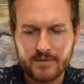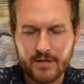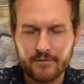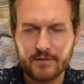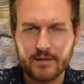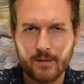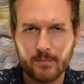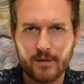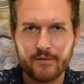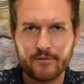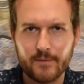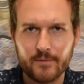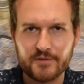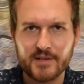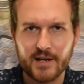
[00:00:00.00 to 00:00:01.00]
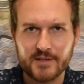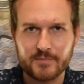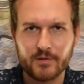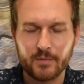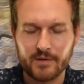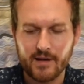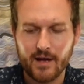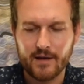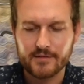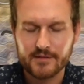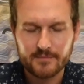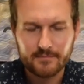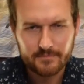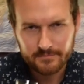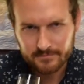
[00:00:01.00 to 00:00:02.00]
Definitely coming from those ex-bourbon
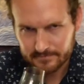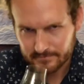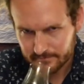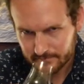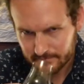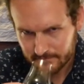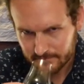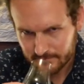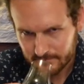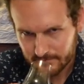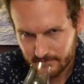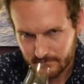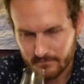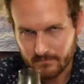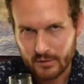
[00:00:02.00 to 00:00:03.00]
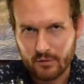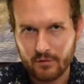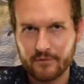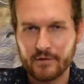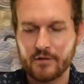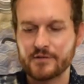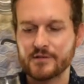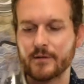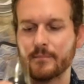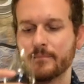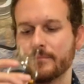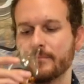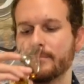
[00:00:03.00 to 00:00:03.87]
casks. I'm going for another sip.